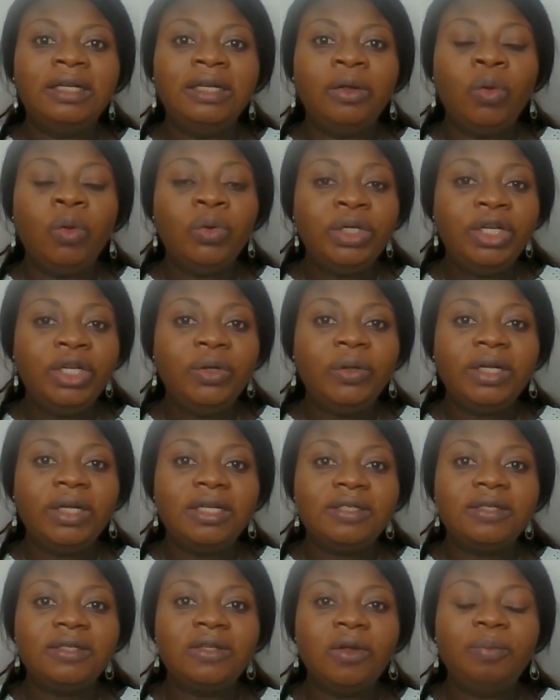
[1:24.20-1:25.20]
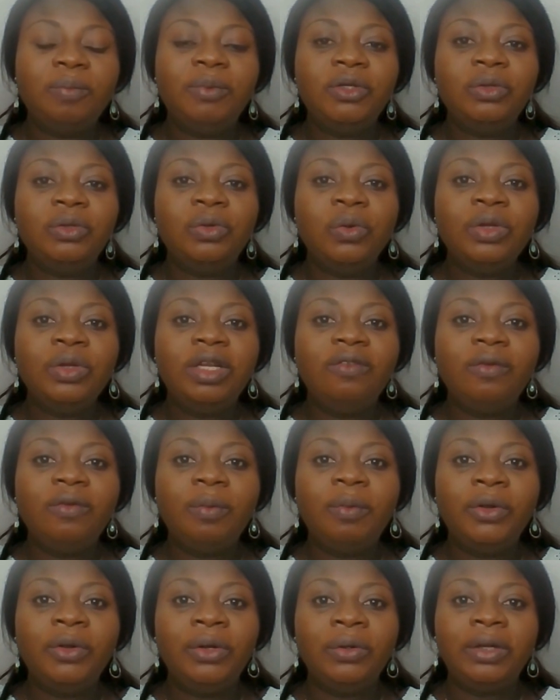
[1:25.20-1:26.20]
Only you can stop you. Don't give
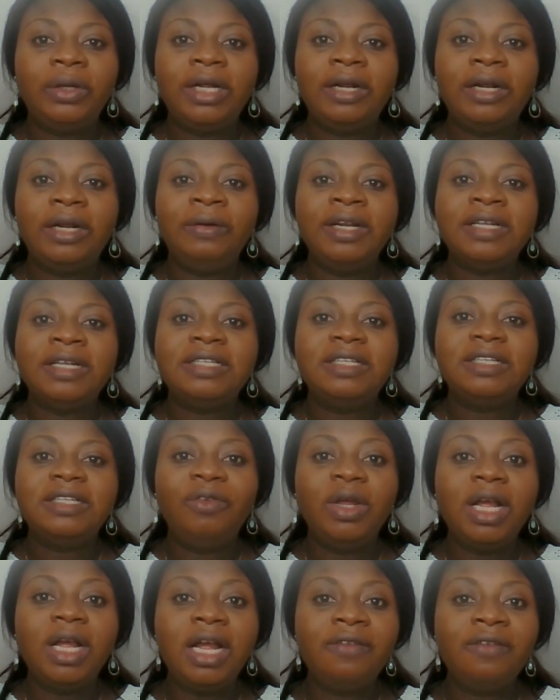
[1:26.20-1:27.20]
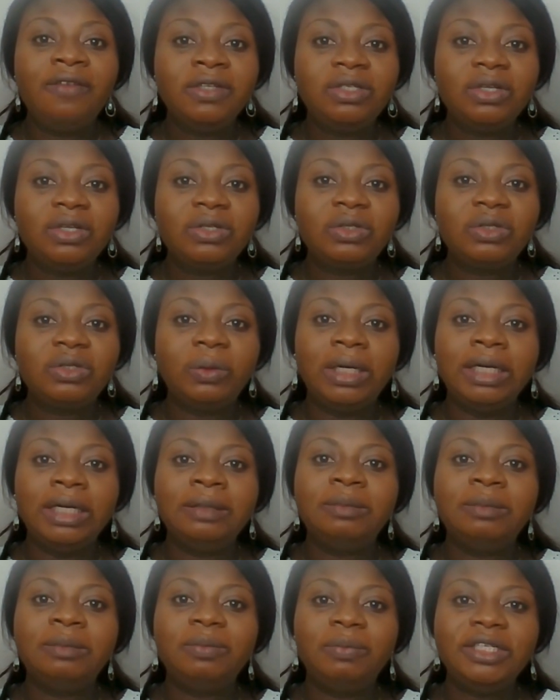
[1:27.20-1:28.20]
up on your careers. If you haven't
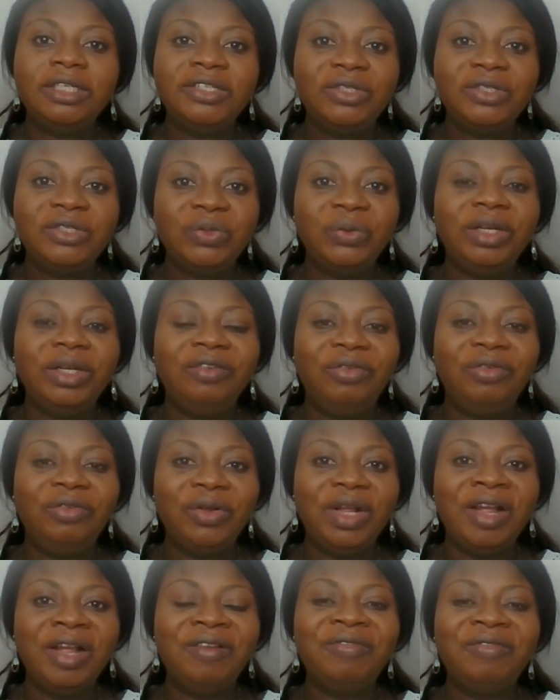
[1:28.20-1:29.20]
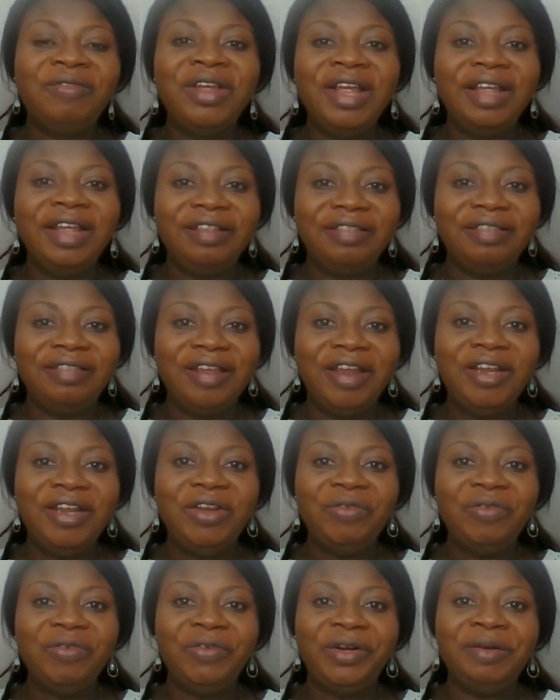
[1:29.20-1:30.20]
subscribed, please do. If you have,
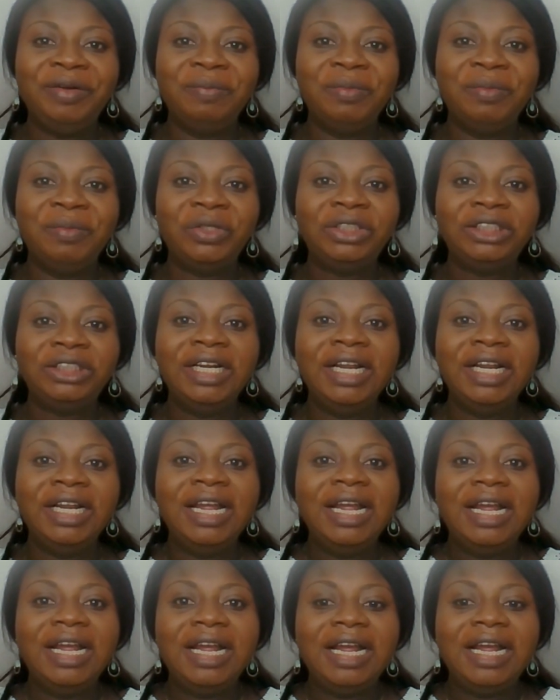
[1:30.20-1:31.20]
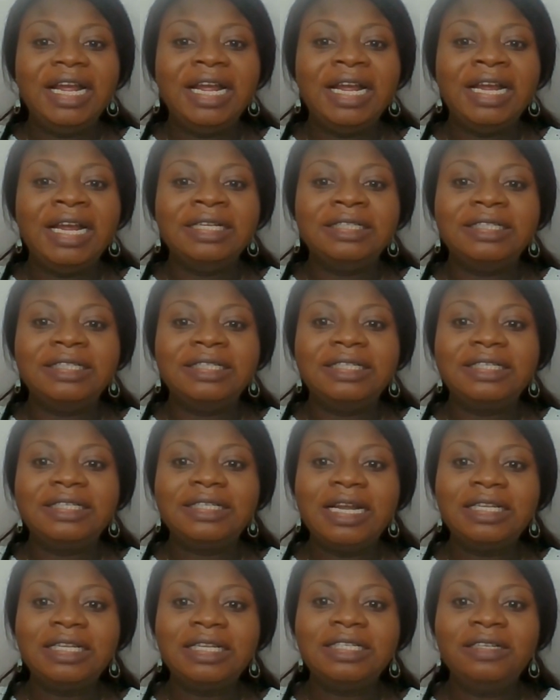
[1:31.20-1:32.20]
thank you very much. And
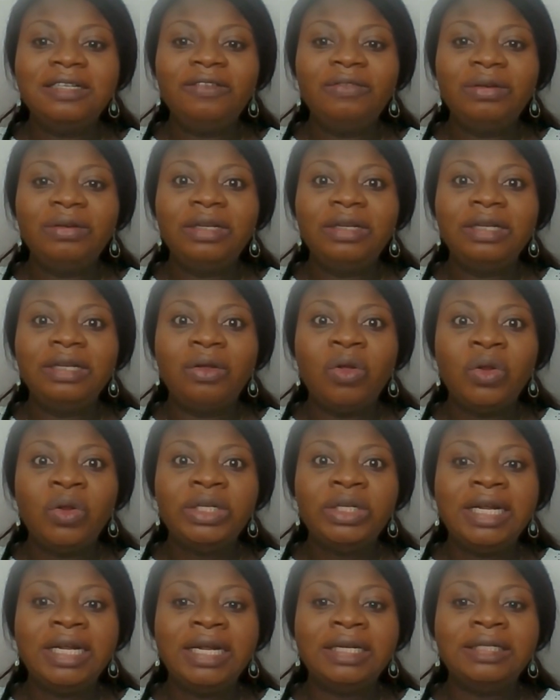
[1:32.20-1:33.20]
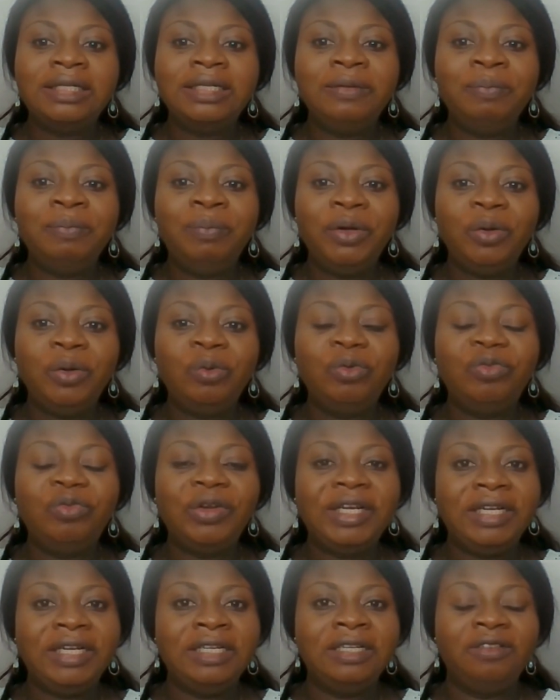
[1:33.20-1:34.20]
starting under the
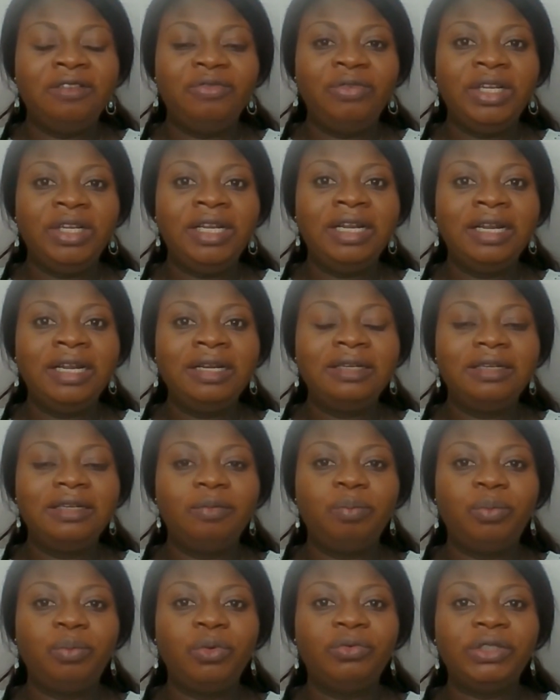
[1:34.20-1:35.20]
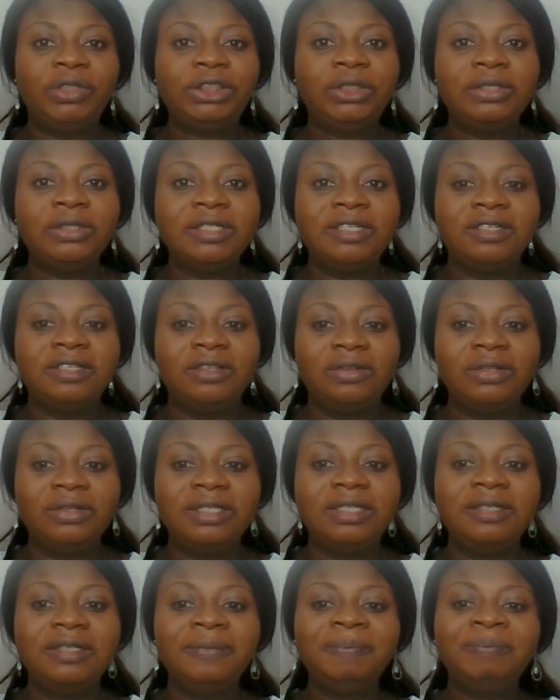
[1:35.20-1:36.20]
Berufe in the Pflege, professions in
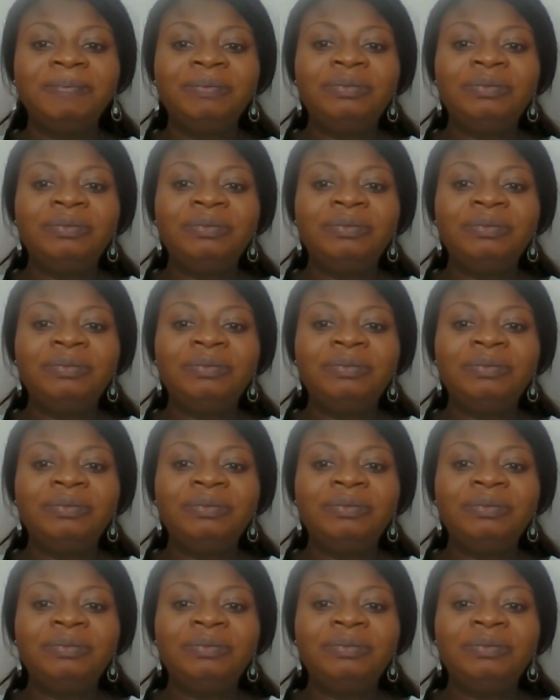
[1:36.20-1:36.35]
nursing,